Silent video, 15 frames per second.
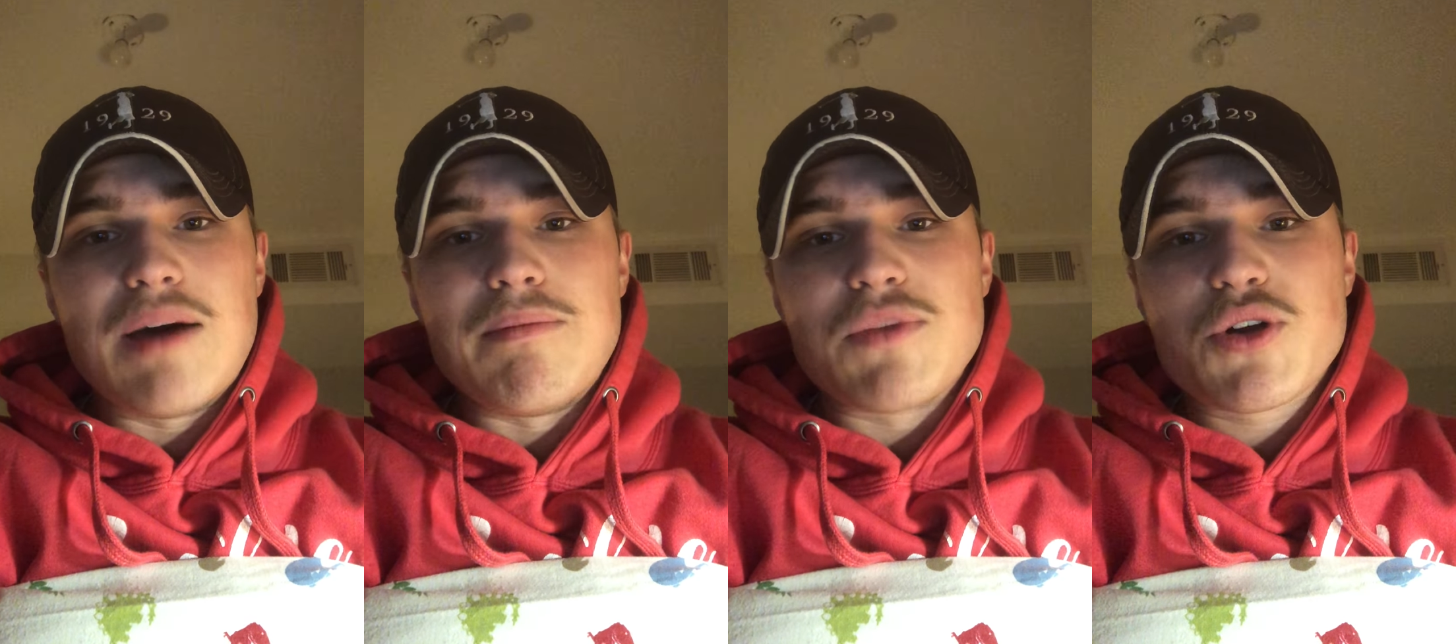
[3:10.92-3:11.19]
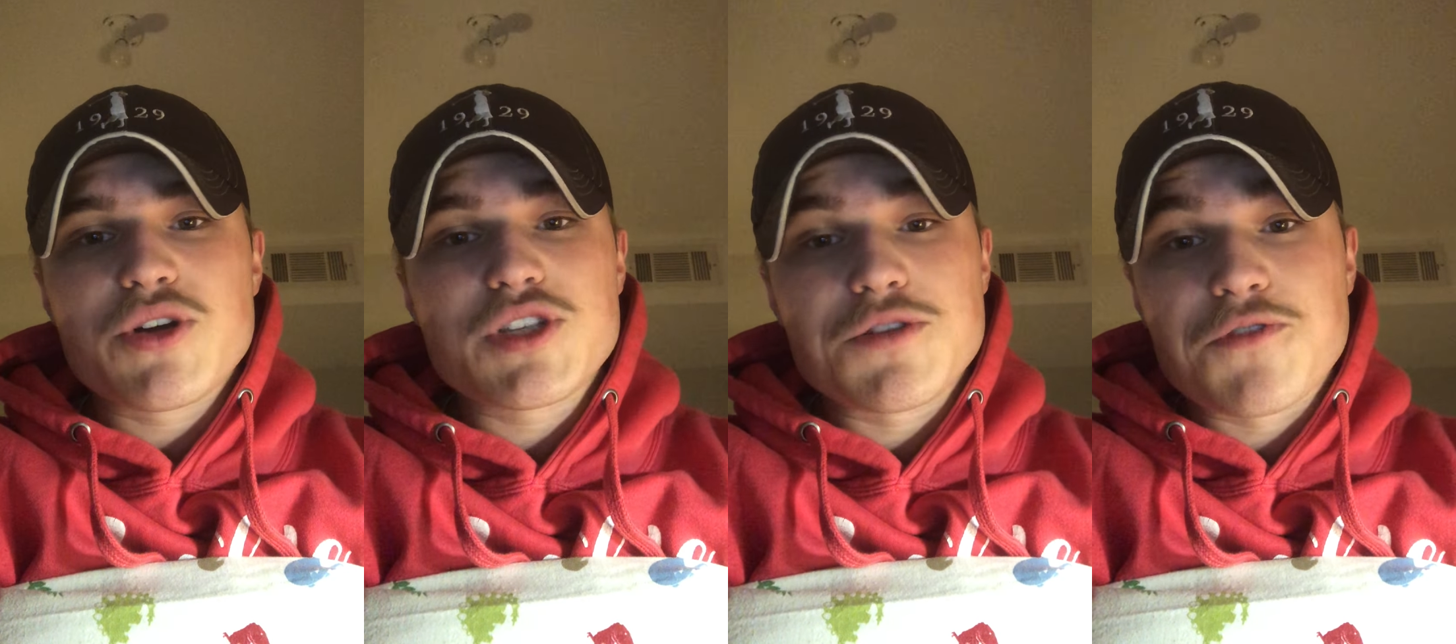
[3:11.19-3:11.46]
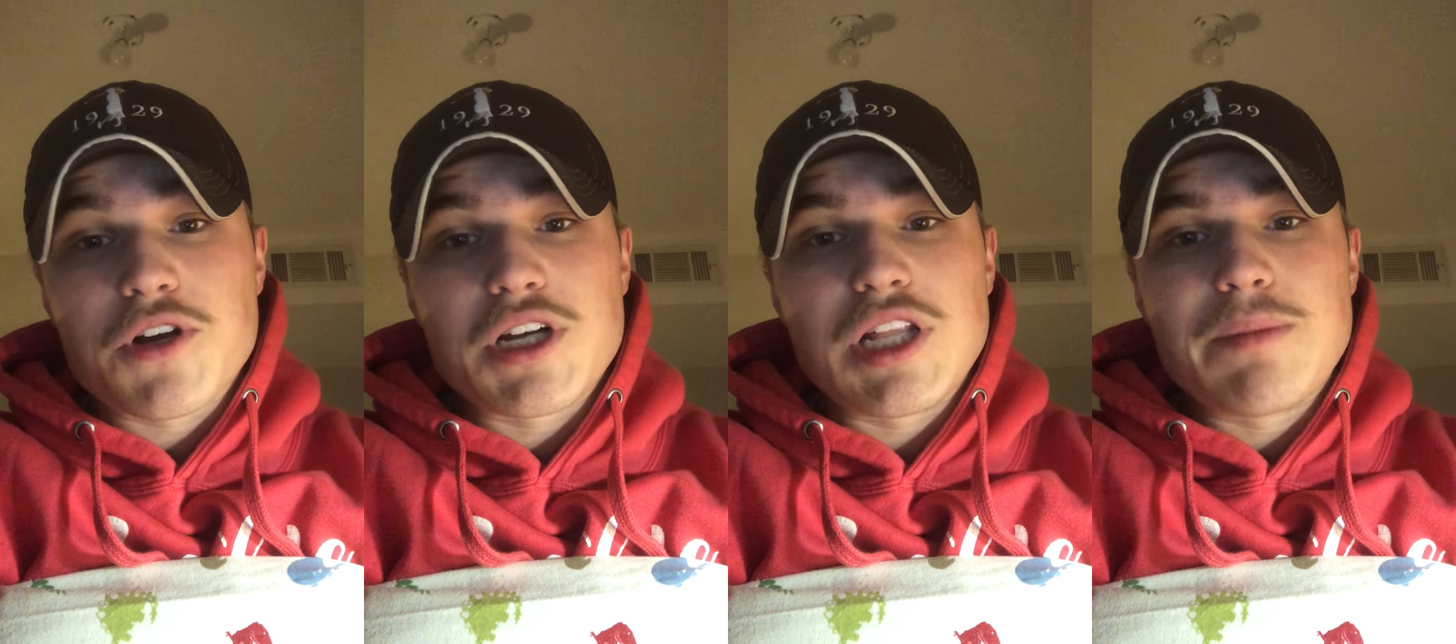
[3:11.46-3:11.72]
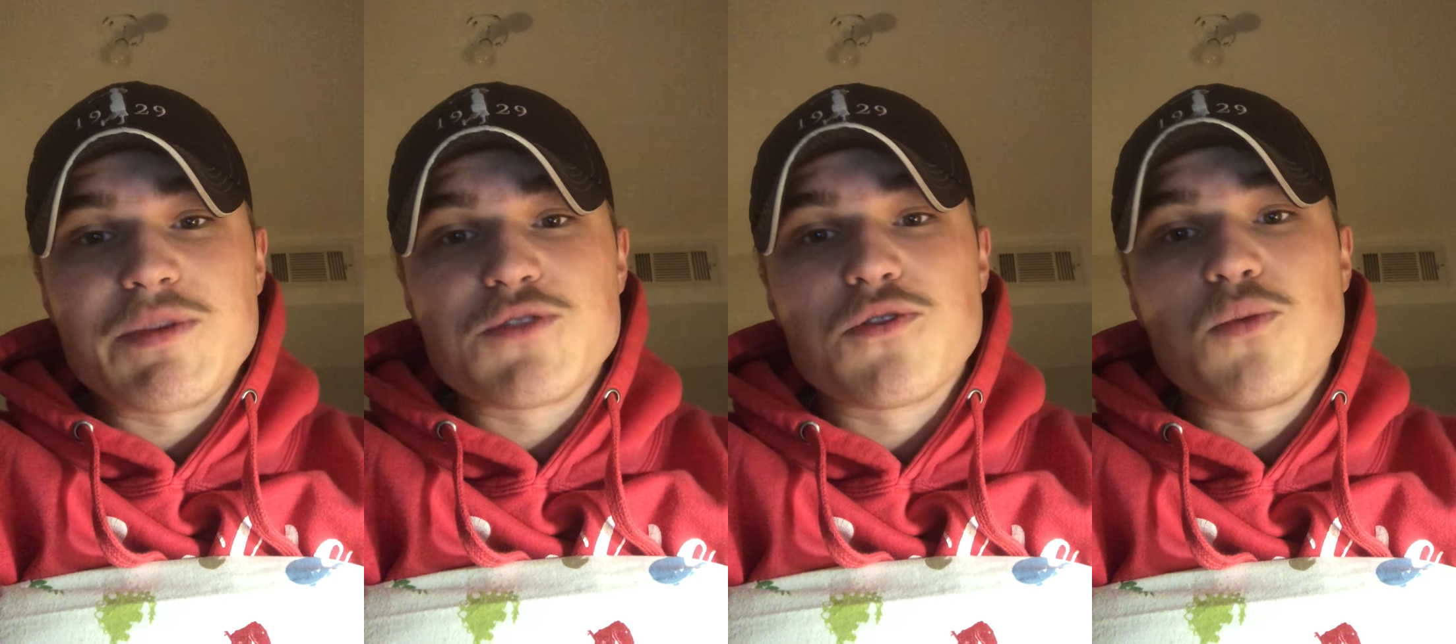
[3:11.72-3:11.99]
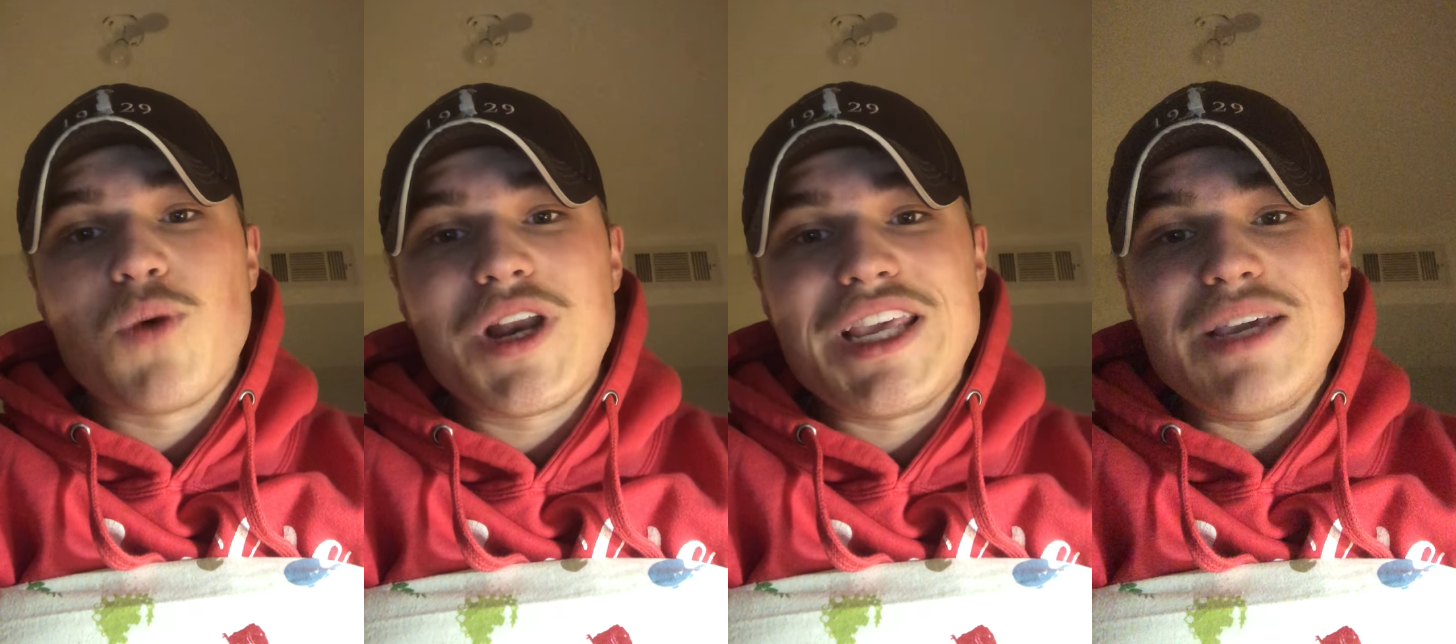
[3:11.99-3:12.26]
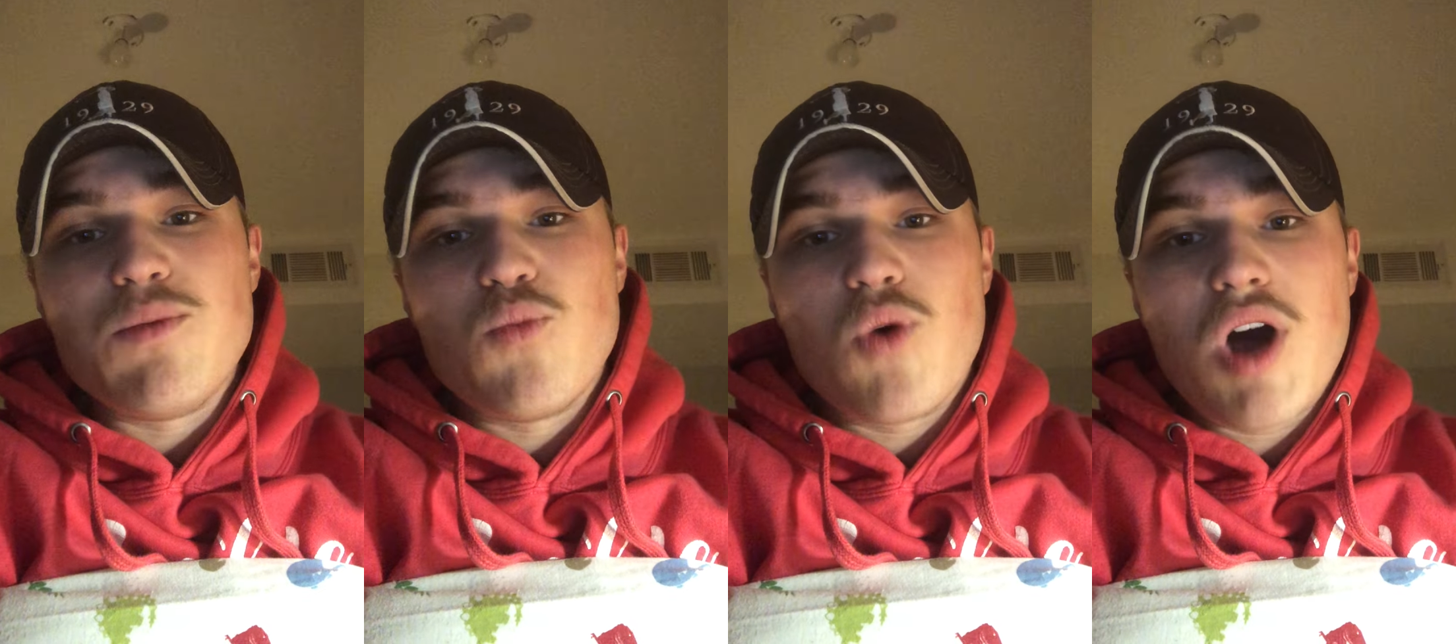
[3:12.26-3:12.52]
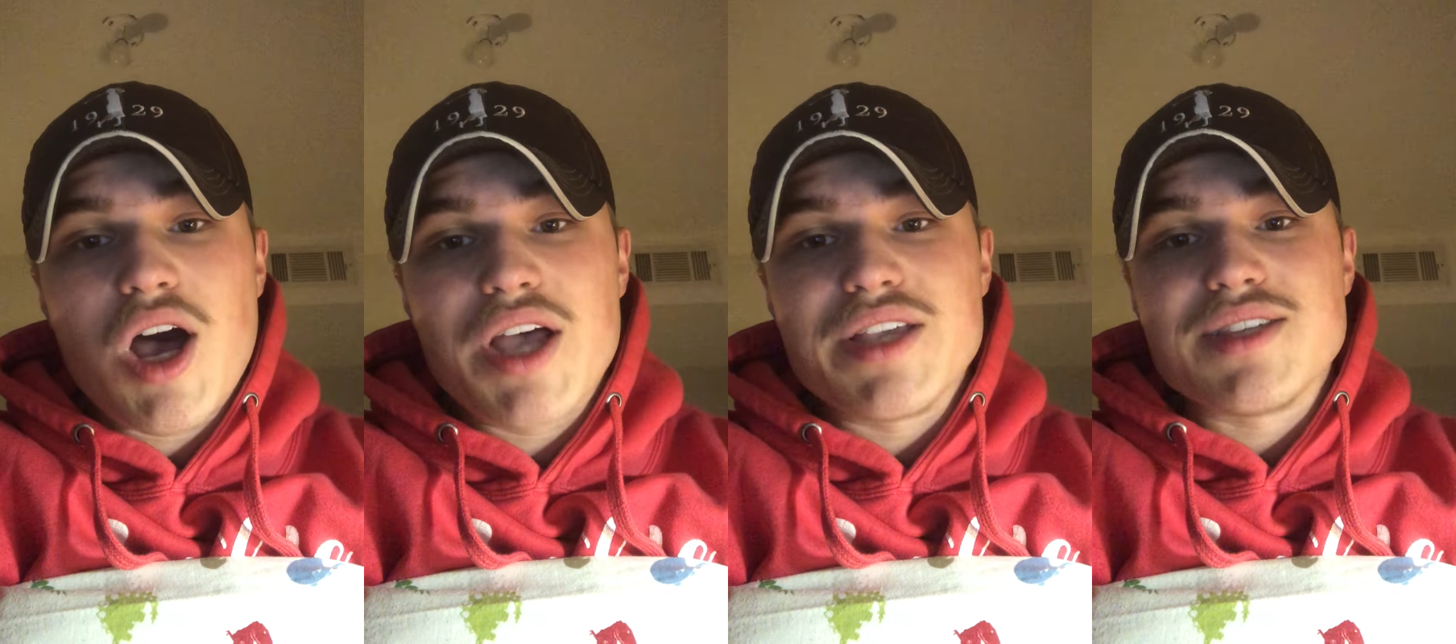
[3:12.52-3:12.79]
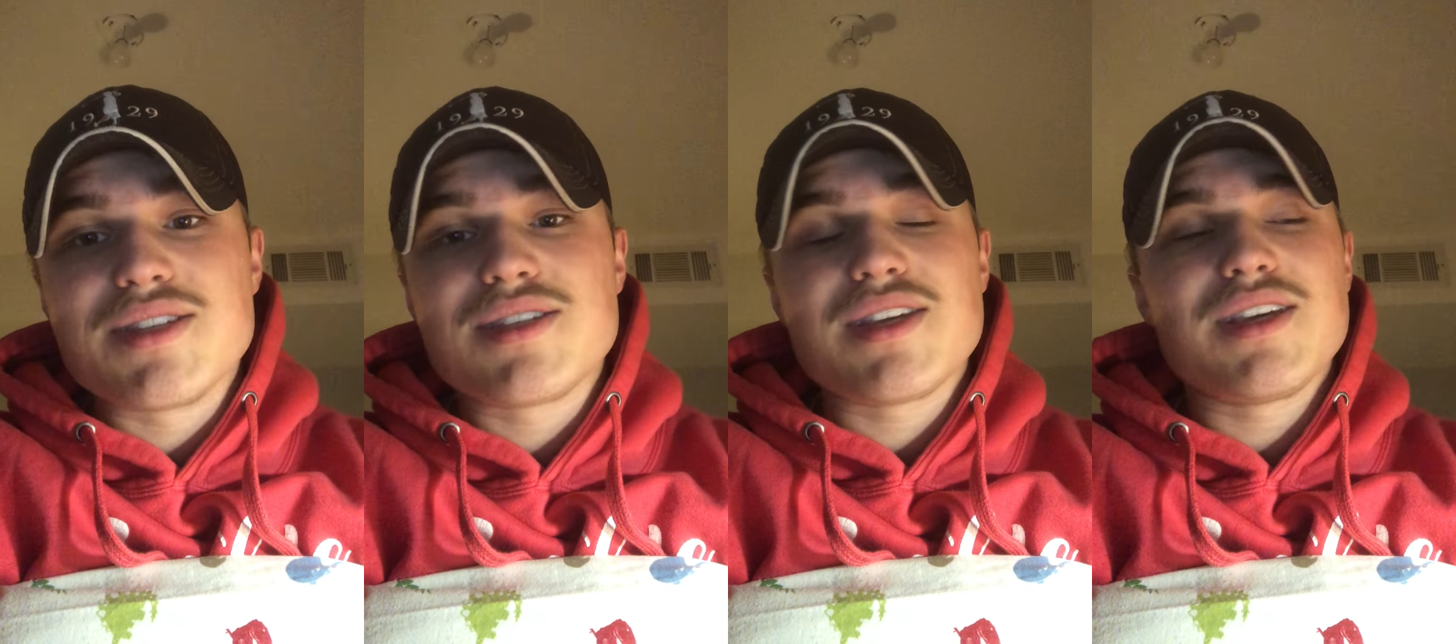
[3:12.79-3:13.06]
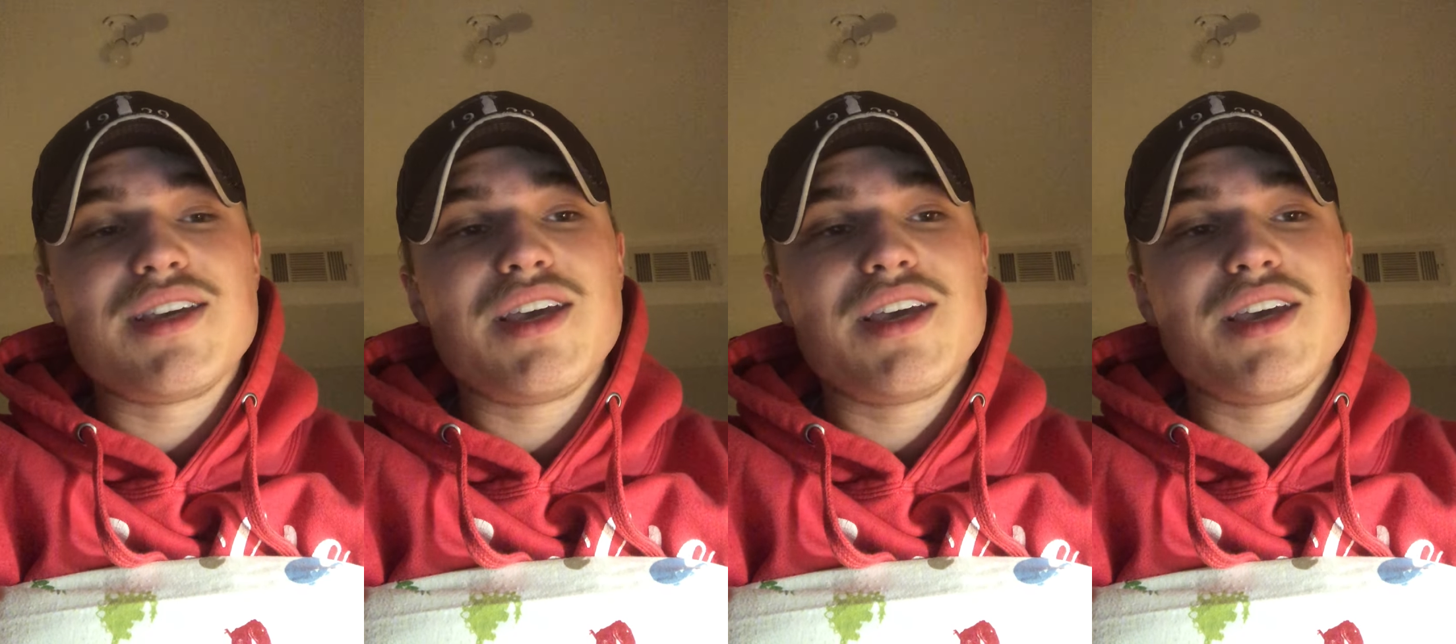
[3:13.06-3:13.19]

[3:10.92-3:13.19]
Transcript: Christopher Columbus for what he was